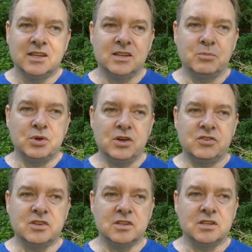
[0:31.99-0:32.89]
the
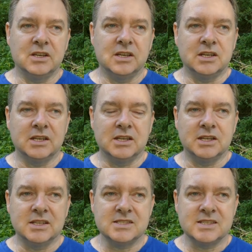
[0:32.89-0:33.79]
person
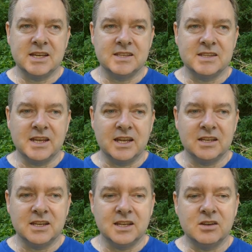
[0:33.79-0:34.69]
said that
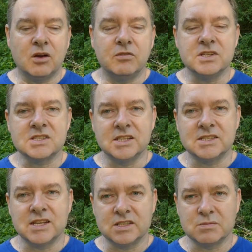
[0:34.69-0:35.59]
it obviously
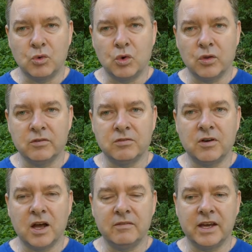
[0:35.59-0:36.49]
takes more than
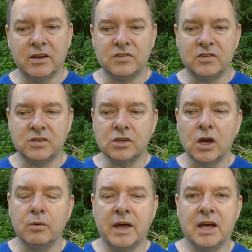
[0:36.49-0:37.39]
5 hours to
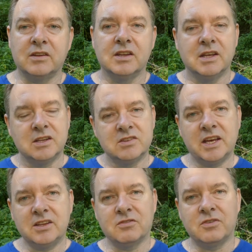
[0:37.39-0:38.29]
go out,
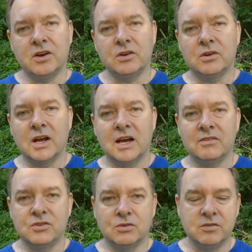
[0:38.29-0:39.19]
take the
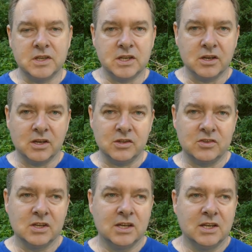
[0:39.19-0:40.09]
photographs or
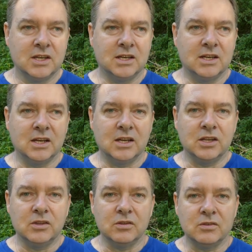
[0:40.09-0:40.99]
videos,
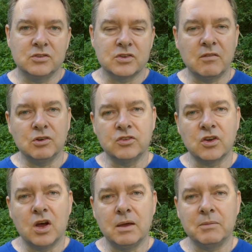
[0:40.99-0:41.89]
travel
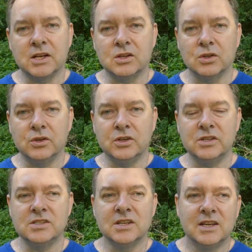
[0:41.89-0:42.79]
time included.